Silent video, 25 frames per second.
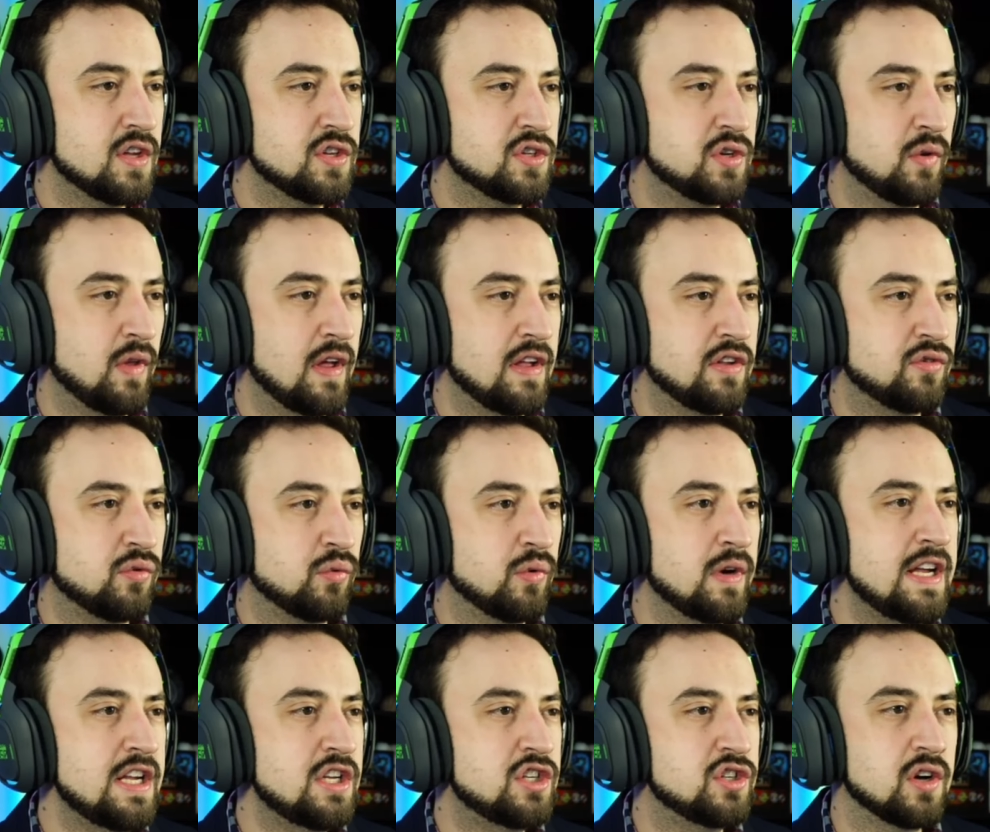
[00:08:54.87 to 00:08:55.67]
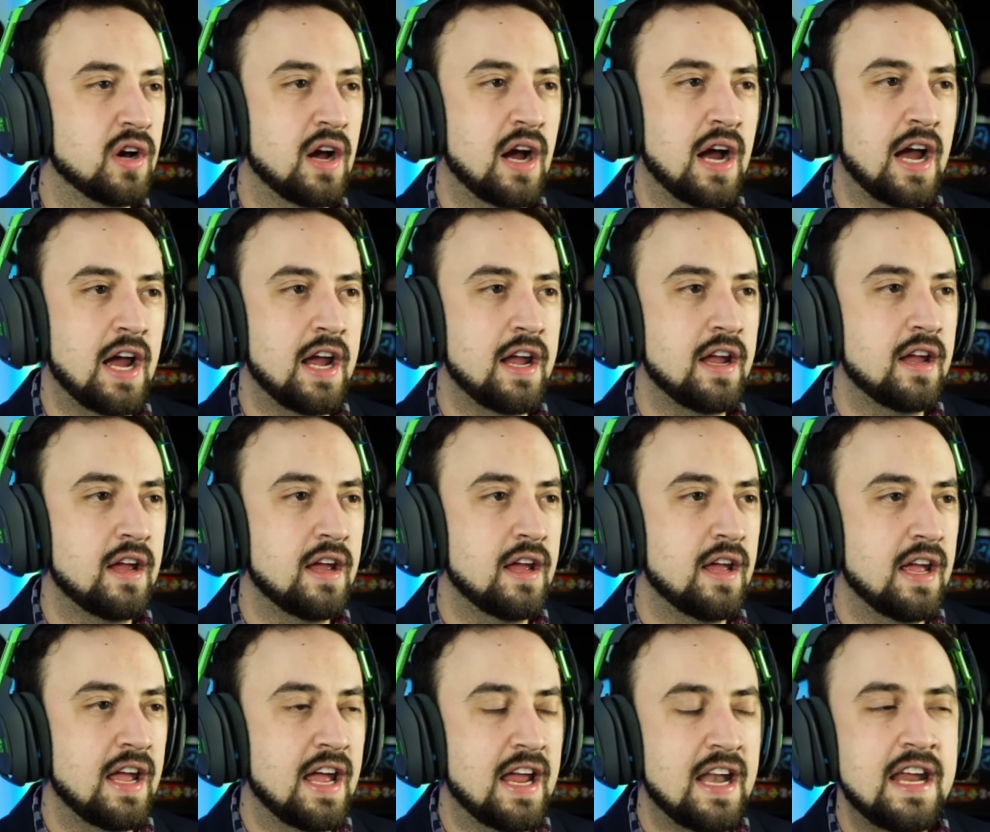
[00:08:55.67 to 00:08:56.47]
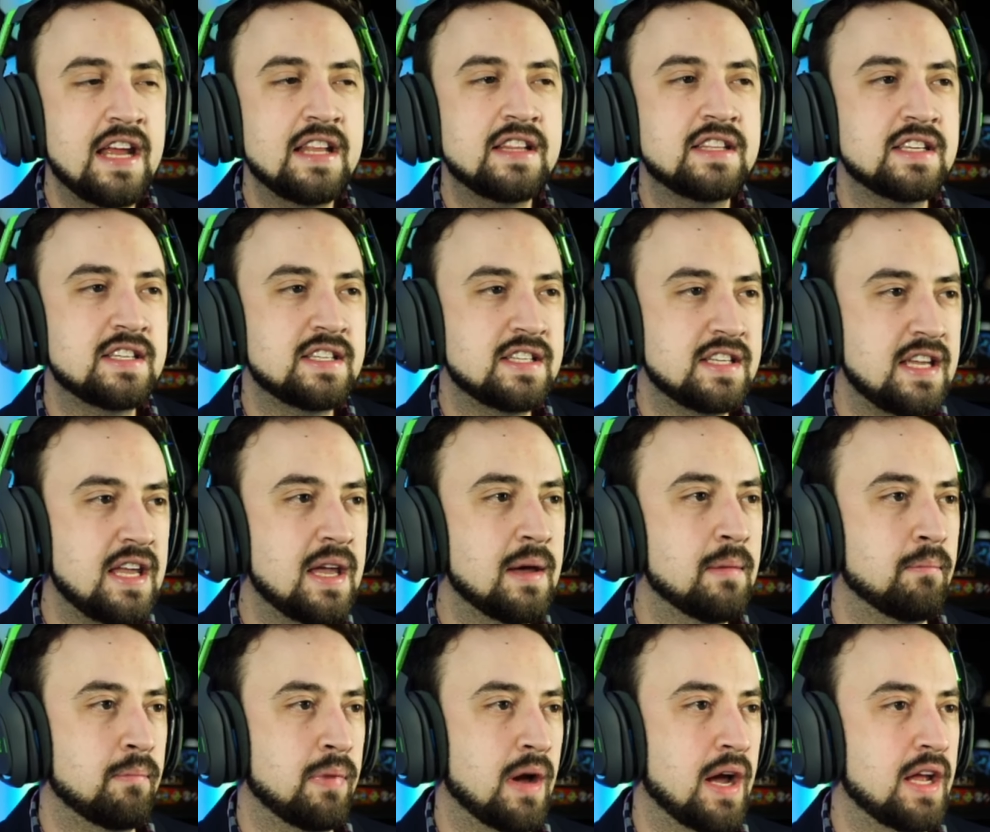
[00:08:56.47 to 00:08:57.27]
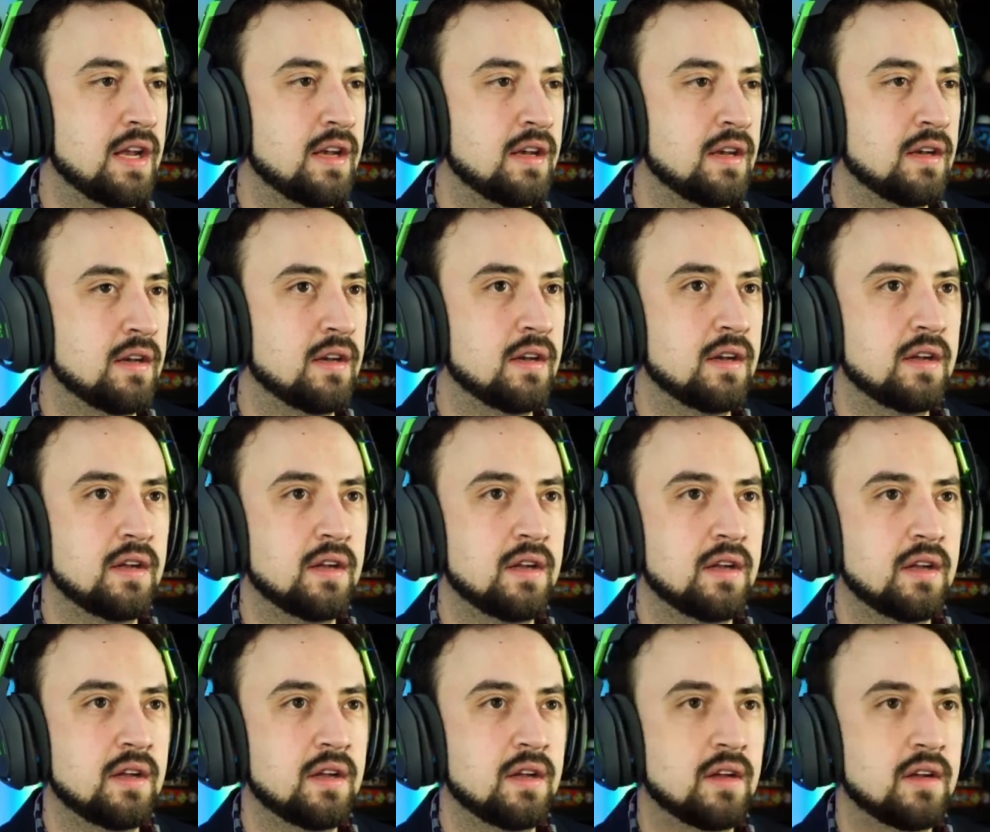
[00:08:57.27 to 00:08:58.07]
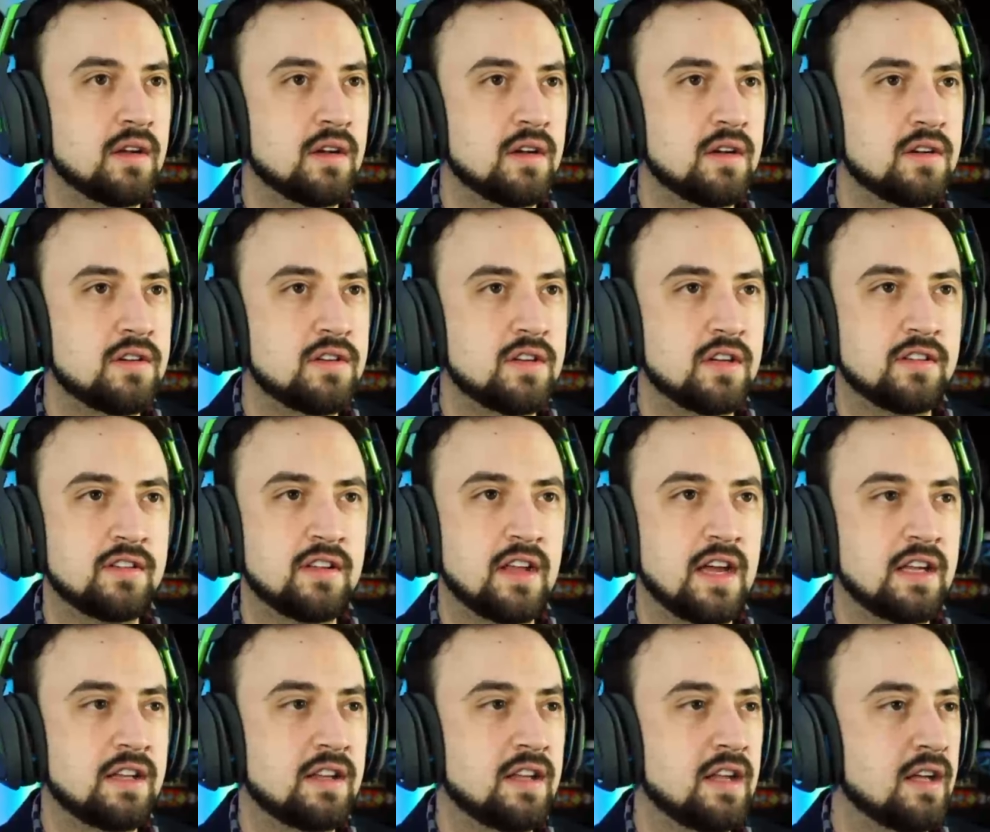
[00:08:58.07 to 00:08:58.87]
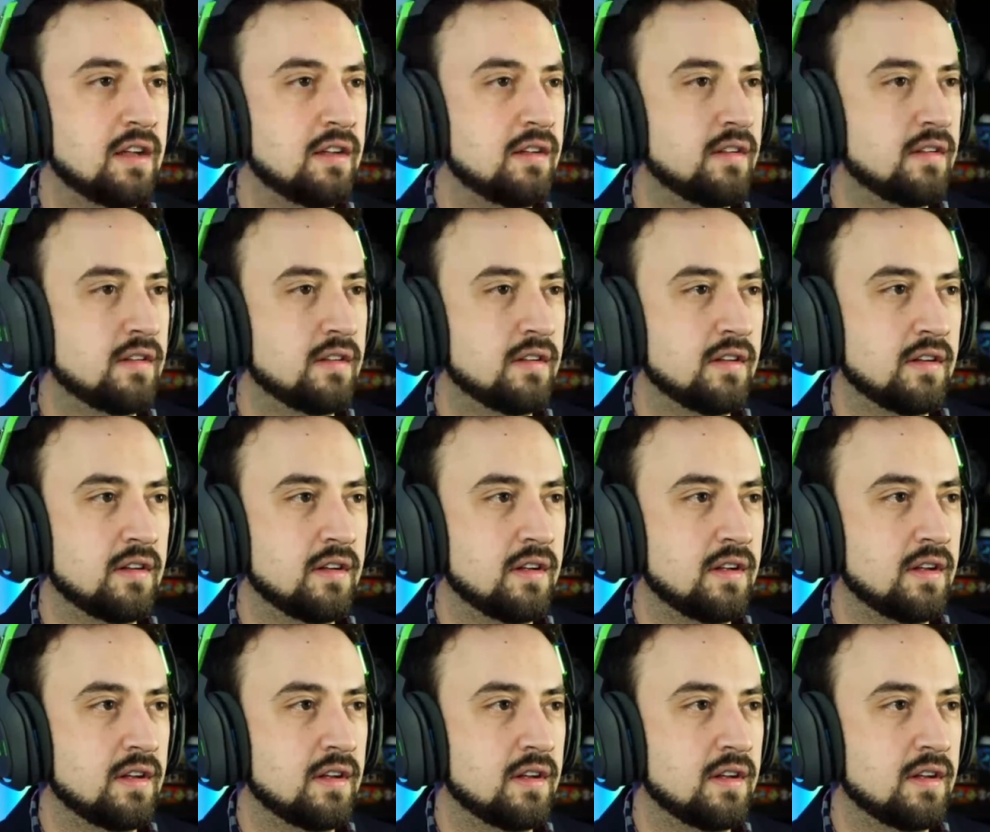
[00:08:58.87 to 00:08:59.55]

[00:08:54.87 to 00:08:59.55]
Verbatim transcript: So let's retry and hit the skip button. Just like this.